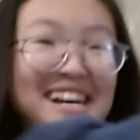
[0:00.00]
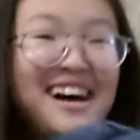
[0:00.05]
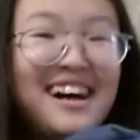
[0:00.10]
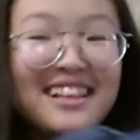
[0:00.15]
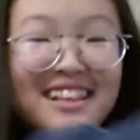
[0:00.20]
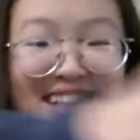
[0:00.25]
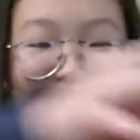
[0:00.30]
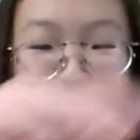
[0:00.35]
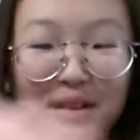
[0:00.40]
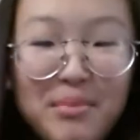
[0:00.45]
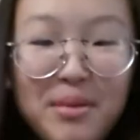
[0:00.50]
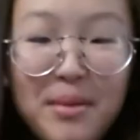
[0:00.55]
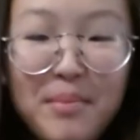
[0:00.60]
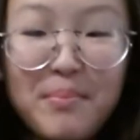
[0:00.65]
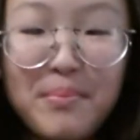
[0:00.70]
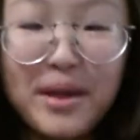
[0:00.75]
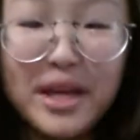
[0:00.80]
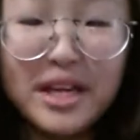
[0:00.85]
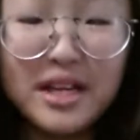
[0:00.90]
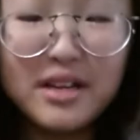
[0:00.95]
a little
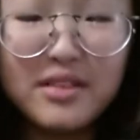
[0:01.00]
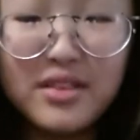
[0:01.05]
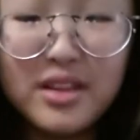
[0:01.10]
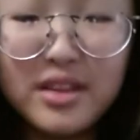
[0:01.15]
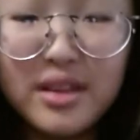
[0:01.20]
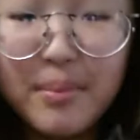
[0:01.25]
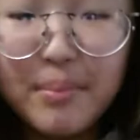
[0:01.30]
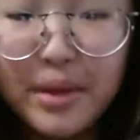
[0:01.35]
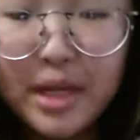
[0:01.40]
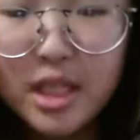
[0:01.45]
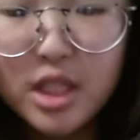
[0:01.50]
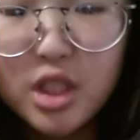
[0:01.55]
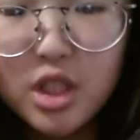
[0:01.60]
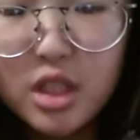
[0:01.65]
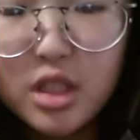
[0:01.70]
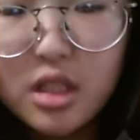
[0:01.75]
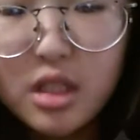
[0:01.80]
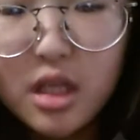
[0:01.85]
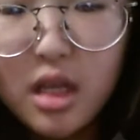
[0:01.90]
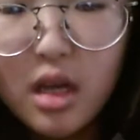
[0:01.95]
bit bigger than the
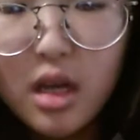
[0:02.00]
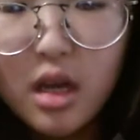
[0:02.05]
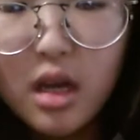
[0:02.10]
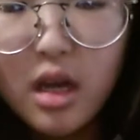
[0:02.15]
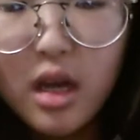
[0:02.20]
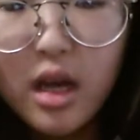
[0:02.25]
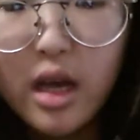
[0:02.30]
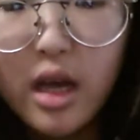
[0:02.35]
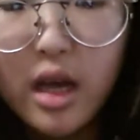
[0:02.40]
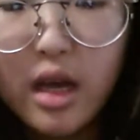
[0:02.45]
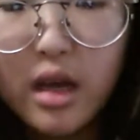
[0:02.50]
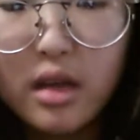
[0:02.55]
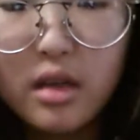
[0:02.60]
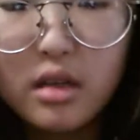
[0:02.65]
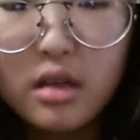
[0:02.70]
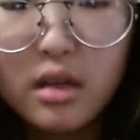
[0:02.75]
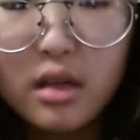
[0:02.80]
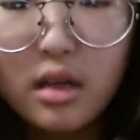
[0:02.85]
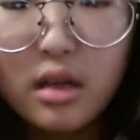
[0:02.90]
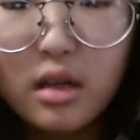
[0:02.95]
pictures.
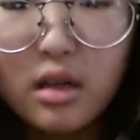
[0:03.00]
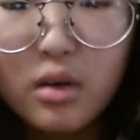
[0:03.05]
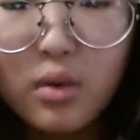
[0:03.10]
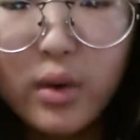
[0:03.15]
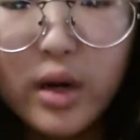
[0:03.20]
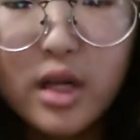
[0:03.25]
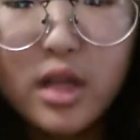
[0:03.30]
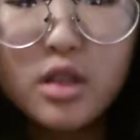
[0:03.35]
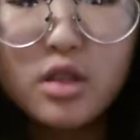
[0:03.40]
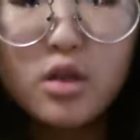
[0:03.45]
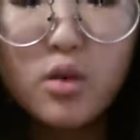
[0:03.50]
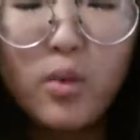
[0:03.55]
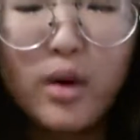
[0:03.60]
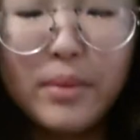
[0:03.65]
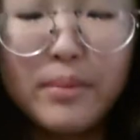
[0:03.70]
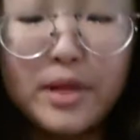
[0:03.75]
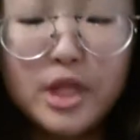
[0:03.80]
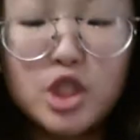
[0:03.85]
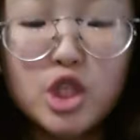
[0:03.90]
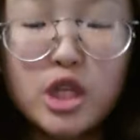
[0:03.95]
And you want to do
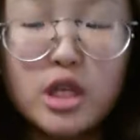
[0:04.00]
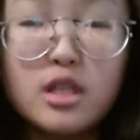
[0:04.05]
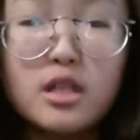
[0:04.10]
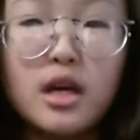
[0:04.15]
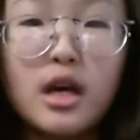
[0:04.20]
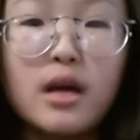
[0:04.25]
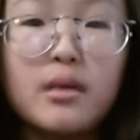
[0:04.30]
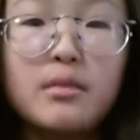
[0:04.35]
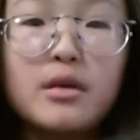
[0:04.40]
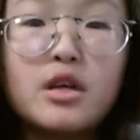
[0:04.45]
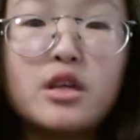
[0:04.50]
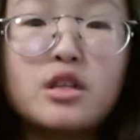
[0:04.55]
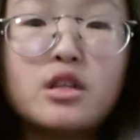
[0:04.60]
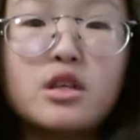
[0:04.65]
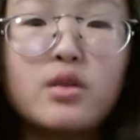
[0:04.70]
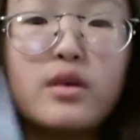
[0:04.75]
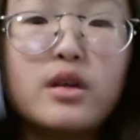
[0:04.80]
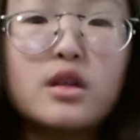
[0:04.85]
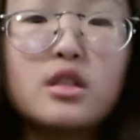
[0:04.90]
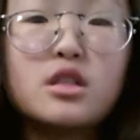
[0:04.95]
one picture at a time.
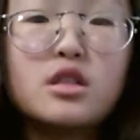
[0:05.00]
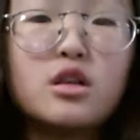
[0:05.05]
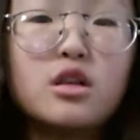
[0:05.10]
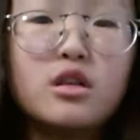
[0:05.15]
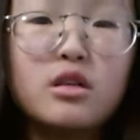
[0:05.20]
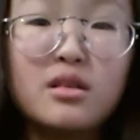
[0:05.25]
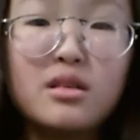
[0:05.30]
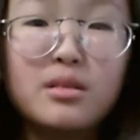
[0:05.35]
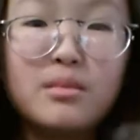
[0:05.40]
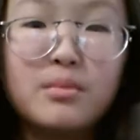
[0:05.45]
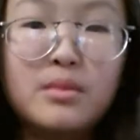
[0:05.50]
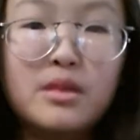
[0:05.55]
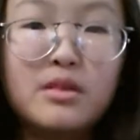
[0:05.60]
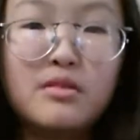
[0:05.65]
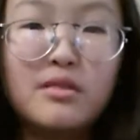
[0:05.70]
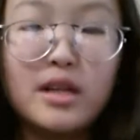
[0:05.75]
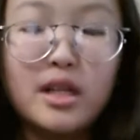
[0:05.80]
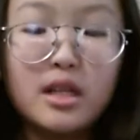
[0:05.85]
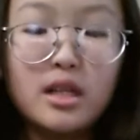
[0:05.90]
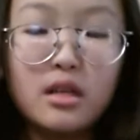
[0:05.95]
So here's
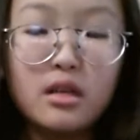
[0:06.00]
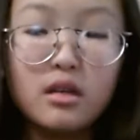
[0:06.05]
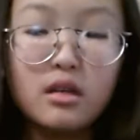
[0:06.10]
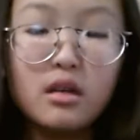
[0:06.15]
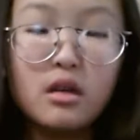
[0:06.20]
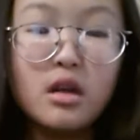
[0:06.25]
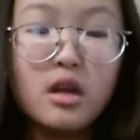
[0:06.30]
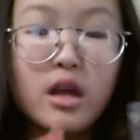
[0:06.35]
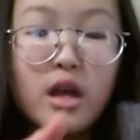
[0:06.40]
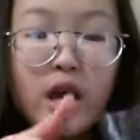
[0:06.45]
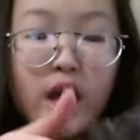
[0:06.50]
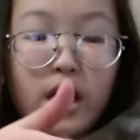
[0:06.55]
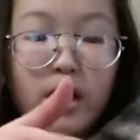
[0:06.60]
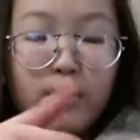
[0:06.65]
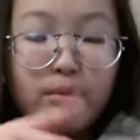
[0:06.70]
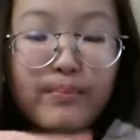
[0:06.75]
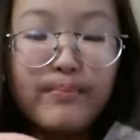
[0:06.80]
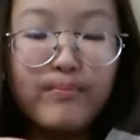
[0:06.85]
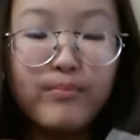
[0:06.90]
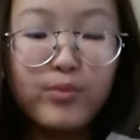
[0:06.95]
right here.
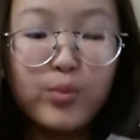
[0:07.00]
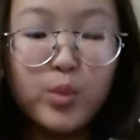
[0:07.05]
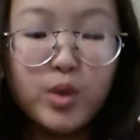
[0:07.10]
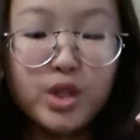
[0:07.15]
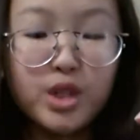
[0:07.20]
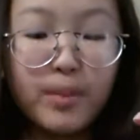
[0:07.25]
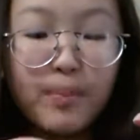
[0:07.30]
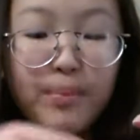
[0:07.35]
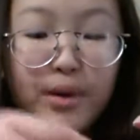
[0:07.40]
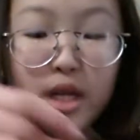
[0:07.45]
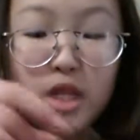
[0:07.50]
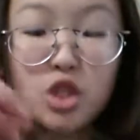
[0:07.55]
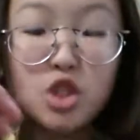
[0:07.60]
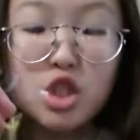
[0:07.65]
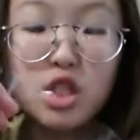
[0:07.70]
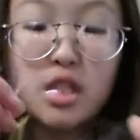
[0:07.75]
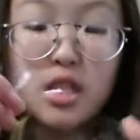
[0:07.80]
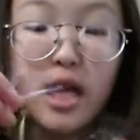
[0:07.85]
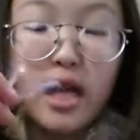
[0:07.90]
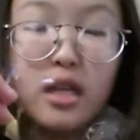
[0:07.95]
And with the
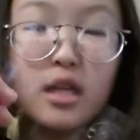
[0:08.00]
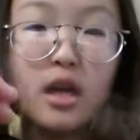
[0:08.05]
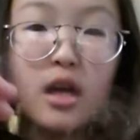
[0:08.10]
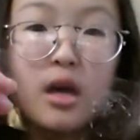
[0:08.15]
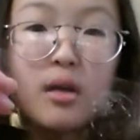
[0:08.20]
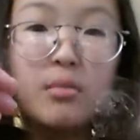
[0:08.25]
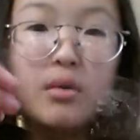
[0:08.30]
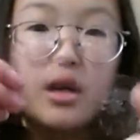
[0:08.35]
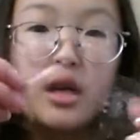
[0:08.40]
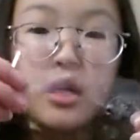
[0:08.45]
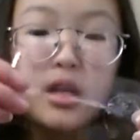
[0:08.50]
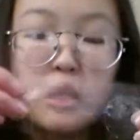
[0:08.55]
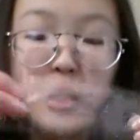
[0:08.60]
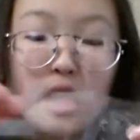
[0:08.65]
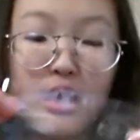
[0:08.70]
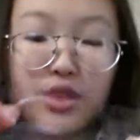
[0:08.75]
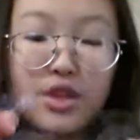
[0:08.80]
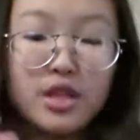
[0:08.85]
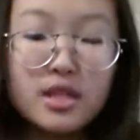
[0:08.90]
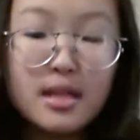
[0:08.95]
picture side up,
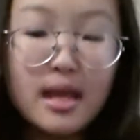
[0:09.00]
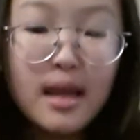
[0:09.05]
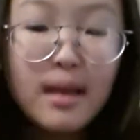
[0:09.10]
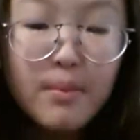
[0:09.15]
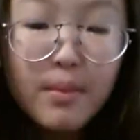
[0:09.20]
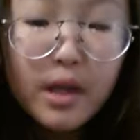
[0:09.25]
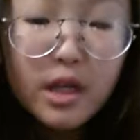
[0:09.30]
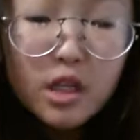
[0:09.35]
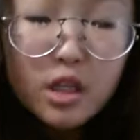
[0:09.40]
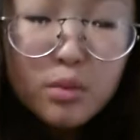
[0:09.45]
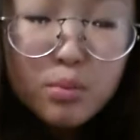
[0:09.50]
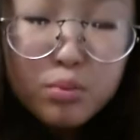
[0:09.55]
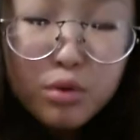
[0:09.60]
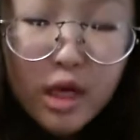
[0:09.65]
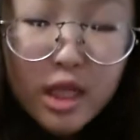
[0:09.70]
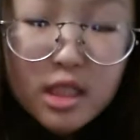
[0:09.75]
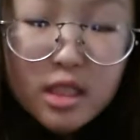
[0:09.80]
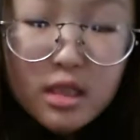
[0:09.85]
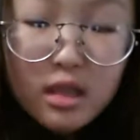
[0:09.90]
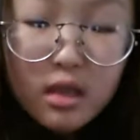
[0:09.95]
get the tape and just
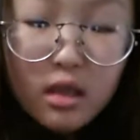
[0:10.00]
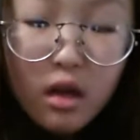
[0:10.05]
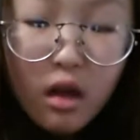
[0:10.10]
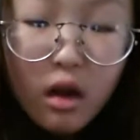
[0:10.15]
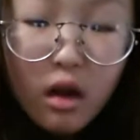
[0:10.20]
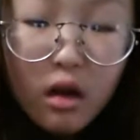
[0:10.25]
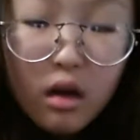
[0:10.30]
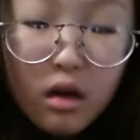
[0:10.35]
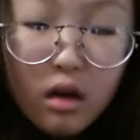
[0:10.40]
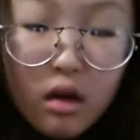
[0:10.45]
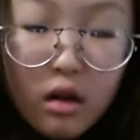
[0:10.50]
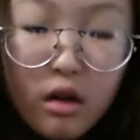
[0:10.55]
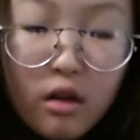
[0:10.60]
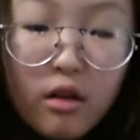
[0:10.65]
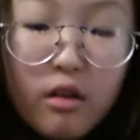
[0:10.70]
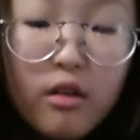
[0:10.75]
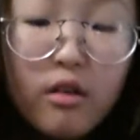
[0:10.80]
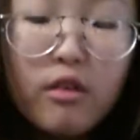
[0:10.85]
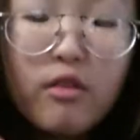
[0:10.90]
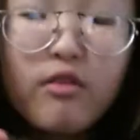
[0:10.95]
press it
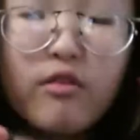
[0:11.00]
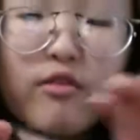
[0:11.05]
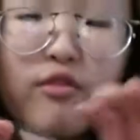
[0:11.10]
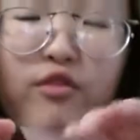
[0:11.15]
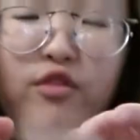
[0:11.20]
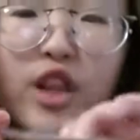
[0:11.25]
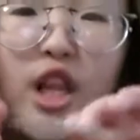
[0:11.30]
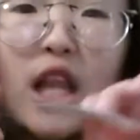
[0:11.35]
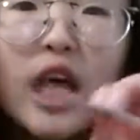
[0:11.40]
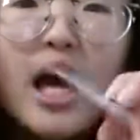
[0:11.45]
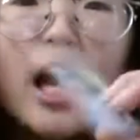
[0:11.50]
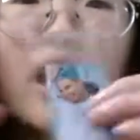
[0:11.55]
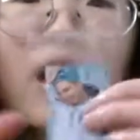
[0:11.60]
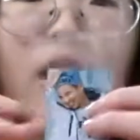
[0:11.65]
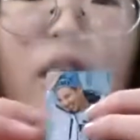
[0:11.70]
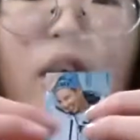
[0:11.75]
flat